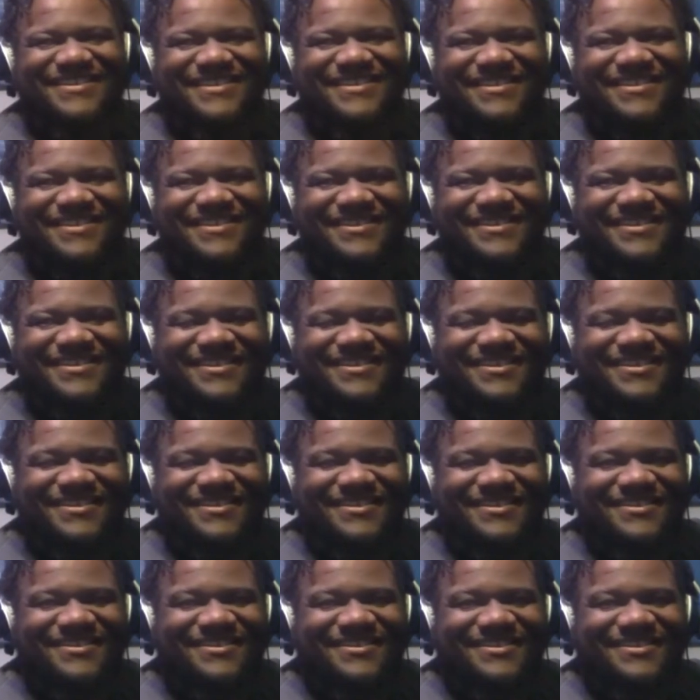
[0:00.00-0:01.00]

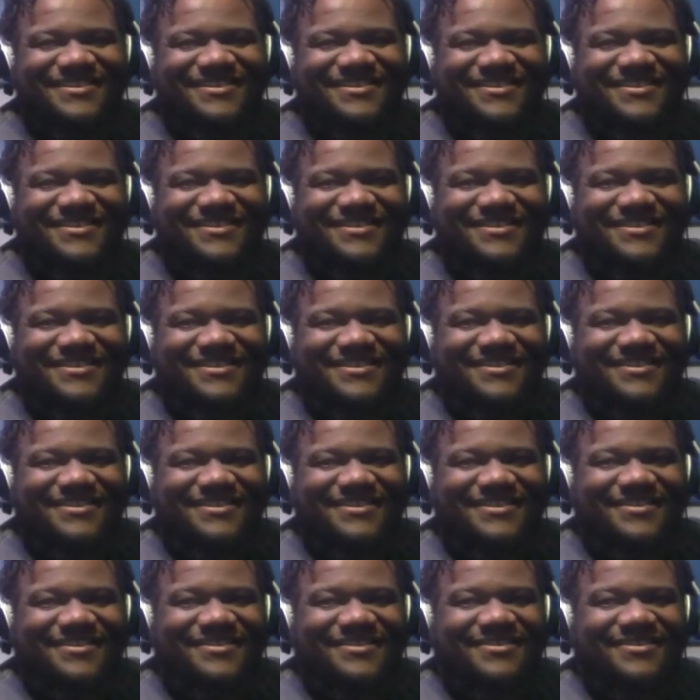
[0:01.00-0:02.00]

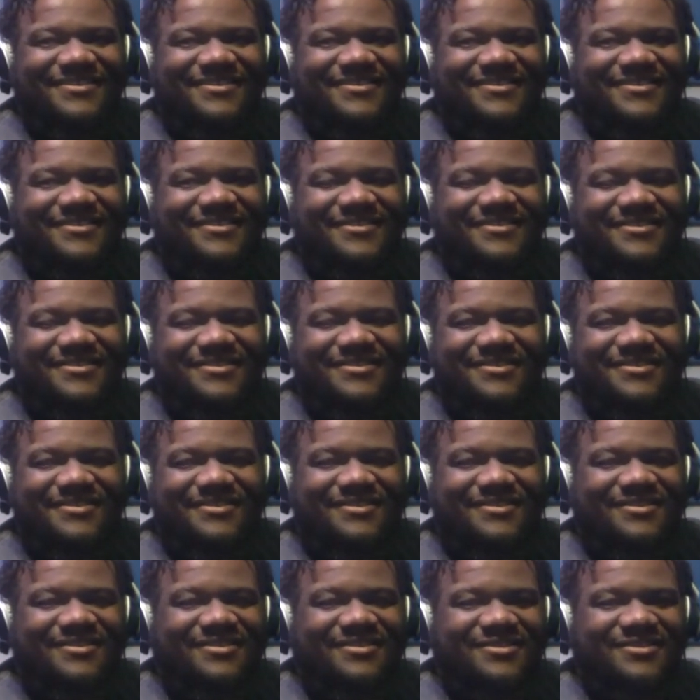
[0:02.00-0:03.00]

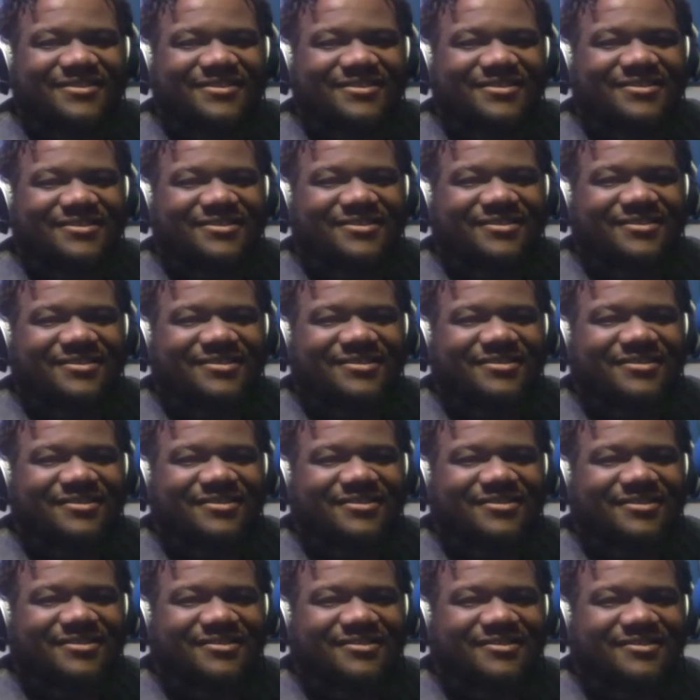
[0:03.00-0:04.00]

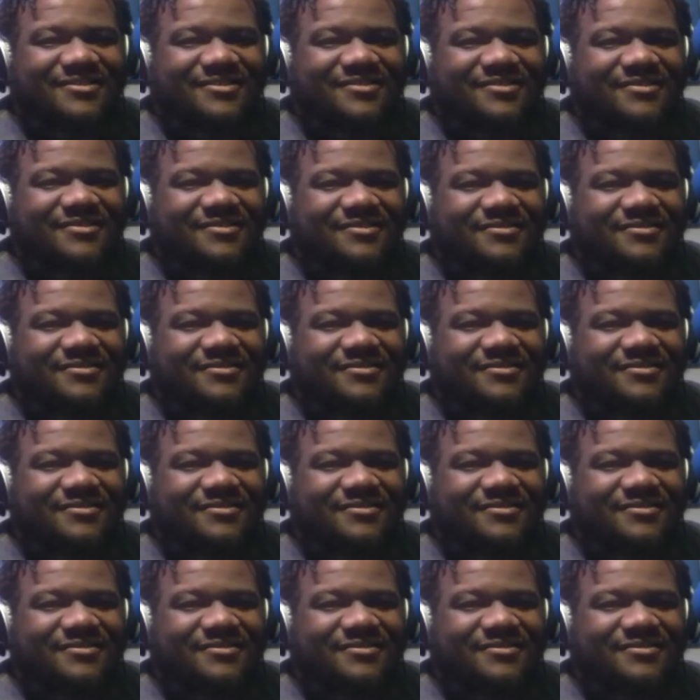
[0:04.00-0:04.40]
(silent)